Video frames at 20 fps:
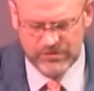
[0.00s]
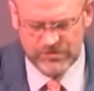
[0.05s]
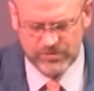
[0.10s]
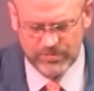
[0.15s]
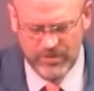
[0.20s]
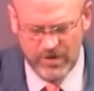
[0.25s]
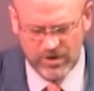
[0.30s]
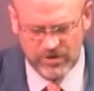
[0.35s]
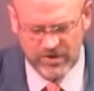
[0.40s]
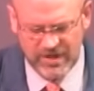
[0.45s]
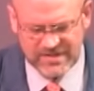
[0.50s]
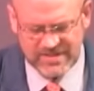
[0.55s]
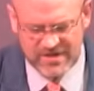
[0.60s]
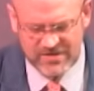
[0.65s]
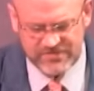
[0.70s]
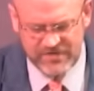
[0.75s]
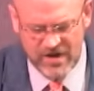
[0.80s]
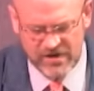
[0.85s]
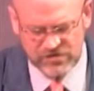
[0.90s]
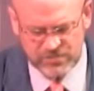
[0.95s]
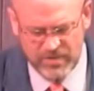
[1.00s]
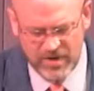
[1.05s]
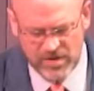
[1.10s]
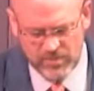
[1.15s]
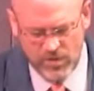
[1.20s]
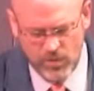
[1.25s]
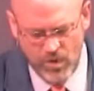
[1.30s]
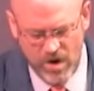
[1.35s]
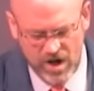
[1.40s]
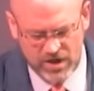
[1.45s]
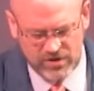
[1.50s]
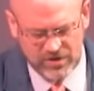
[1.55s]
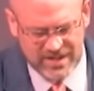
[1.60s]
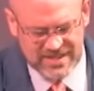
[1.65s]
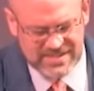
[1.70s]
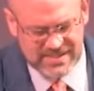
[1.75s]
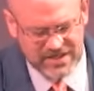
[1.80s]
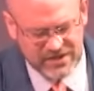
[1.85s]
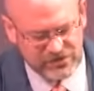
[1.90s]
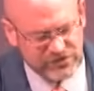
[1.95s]
Mr. Barker identifies Barbara
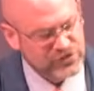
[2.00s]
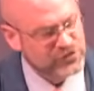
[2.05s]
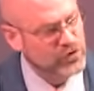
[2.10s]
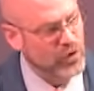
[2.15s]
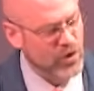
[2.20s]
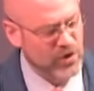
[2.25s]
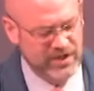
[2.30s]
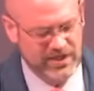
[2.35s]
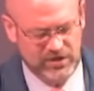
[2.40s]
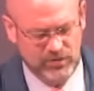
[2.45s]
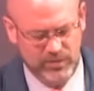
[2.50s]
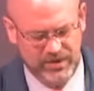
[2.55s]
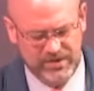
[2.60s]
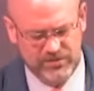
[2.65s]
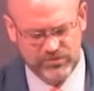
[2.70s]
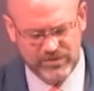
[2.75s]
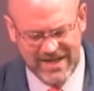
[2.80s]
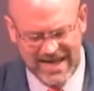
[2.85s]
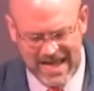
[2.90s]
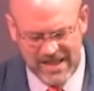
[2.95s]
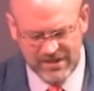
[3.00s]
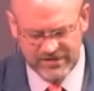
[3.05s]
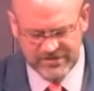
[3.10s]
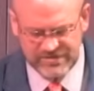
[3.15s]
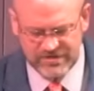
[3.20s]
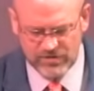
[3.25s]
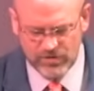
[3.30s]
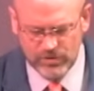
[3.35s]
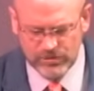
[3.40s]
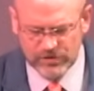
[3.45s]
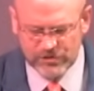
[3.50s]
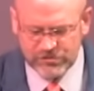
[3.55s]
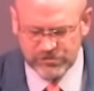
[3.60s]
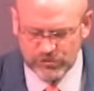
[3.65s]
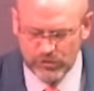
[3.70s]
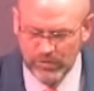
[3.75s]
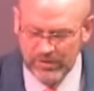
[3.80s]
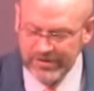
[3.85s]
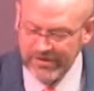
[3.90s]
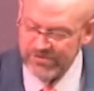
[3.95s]
Walker as a historian, when in reality her only
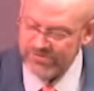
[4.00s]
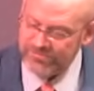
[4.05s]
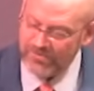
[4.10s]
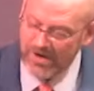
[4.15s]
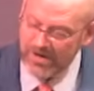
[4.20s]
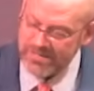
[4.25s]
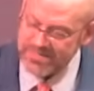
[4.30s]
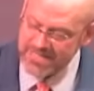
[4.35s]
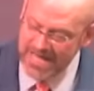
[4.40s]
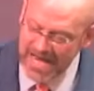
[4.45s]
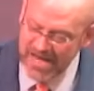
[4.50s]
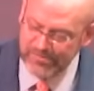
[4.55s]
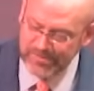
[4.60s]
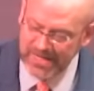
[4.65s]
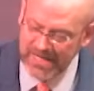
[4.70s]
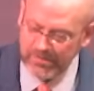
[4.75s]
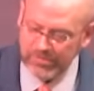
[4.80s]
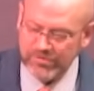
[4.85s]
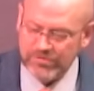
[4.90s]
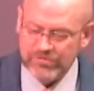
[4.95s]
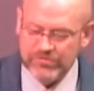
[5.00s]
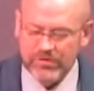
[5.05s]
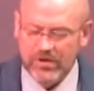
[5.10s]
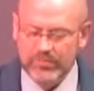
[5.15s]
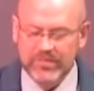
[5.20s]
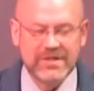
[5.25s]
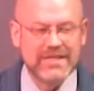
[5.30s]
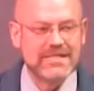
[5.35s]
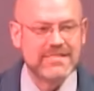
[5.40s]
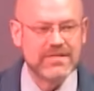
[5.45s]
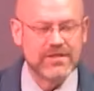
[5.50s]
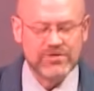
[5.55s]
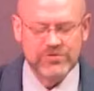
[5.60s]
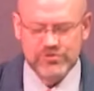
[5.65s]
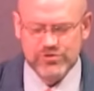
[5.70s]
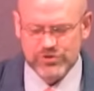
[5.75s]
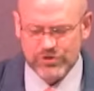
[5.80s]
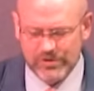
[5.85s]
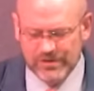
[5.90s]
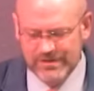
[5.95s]
schooling, as far as I've been able to determine, is
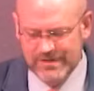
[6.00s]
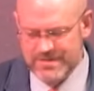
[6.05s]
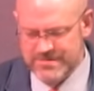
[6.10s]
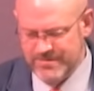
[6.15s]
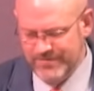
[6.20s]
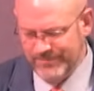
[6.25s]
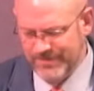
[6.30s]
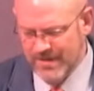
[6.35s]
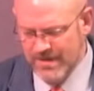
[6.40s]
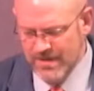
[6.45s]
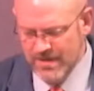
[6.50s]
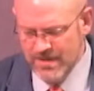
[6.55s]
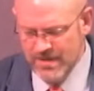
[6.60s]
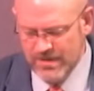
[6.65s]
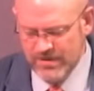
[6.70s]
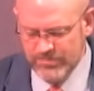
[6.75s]
in journalism.